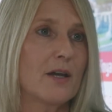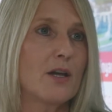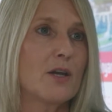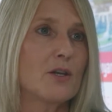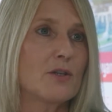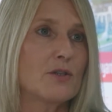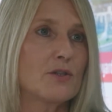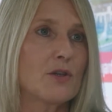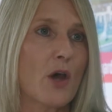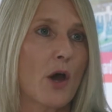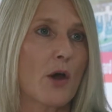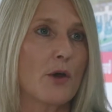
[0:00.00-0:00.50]

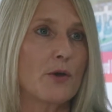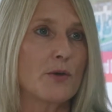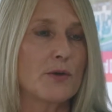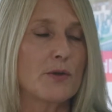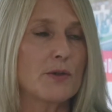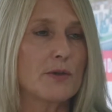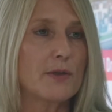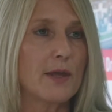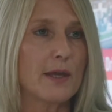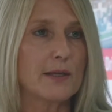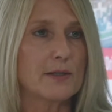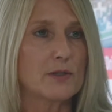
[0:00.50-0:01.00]
So
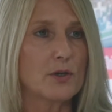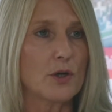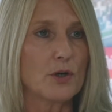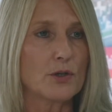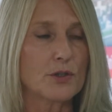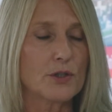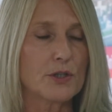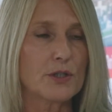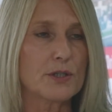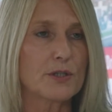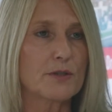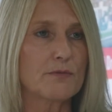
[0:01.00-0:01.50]
there's not
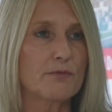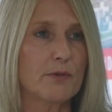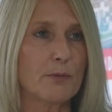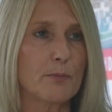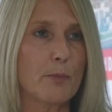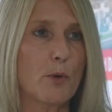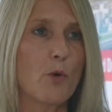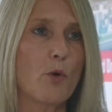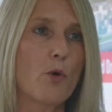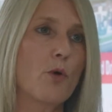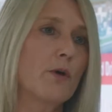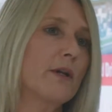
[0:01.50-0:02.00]
just
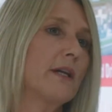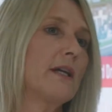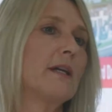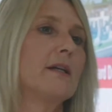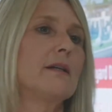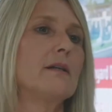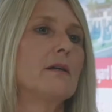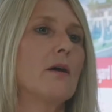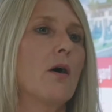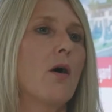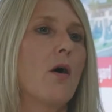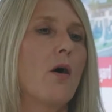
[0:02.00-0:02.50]

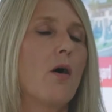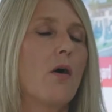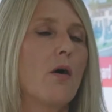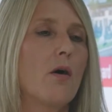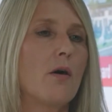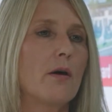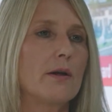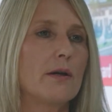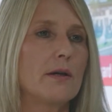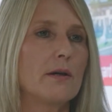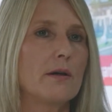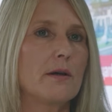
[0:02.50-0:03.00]
reporting
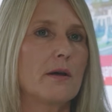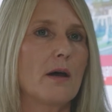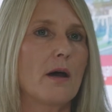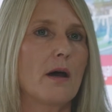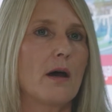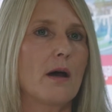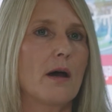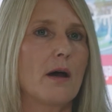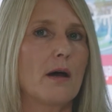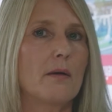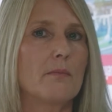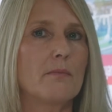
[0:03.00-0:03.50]
on
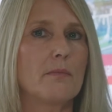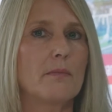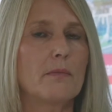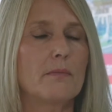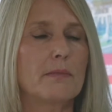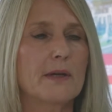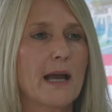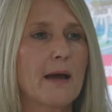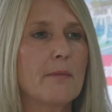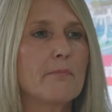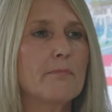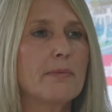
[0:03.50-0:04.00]

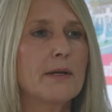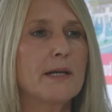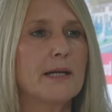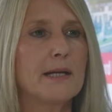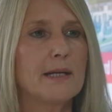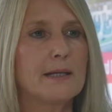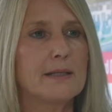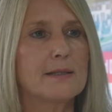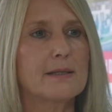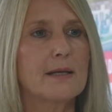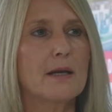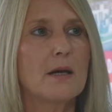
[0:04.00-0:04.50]

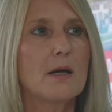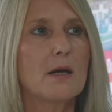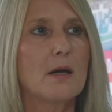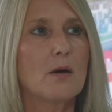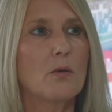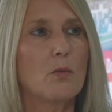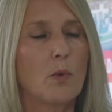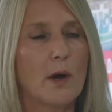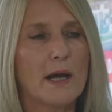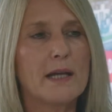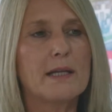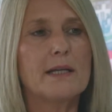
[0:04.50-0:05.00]
companies.
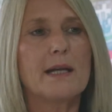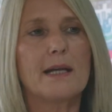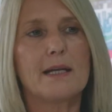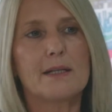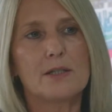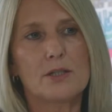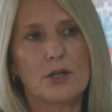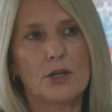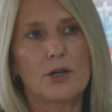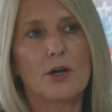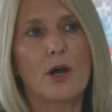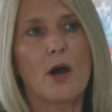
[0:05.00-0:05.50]
We need
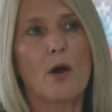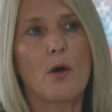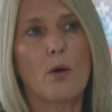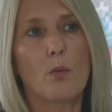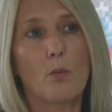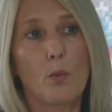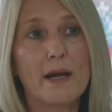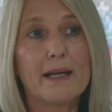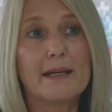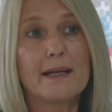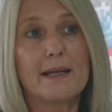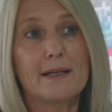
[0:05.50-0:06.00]
to know, and
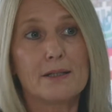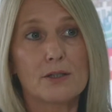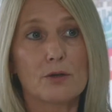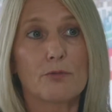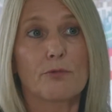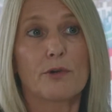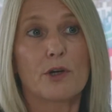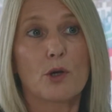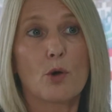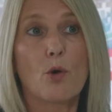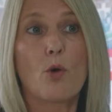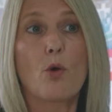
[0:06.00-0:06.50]
we need to
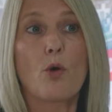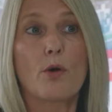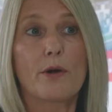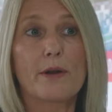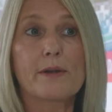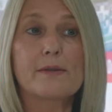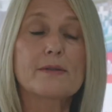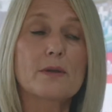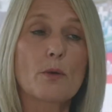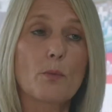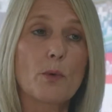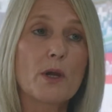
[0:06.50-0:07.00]
record
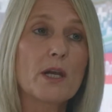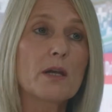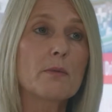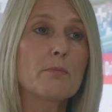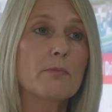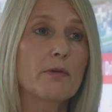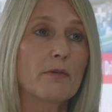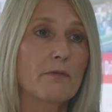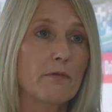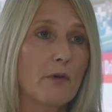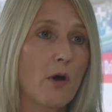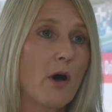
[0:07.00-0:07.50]
it so we can
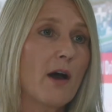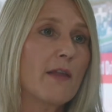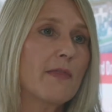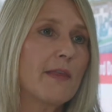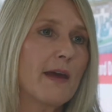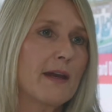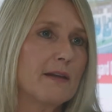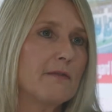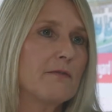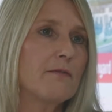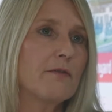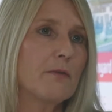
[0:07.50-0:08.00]
provide
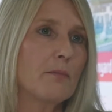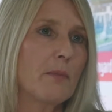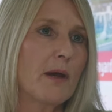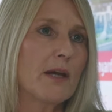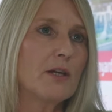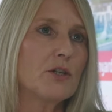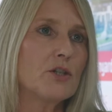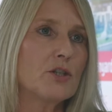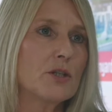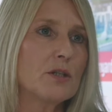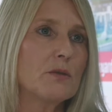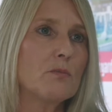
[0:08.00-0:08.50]
that
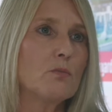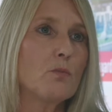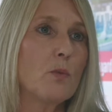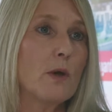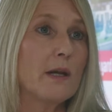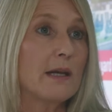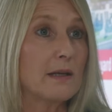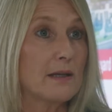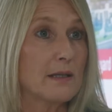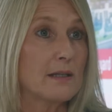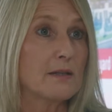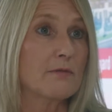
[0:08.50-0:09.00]
information
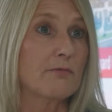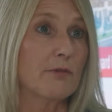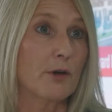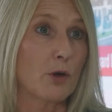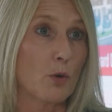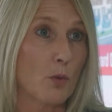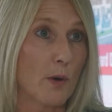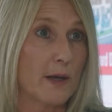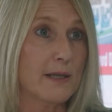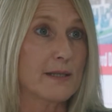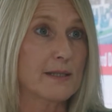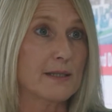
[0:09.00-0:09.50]
when it is
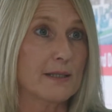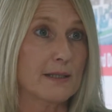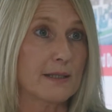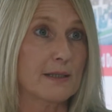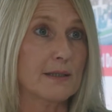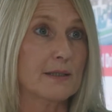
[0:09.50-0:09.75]
requested.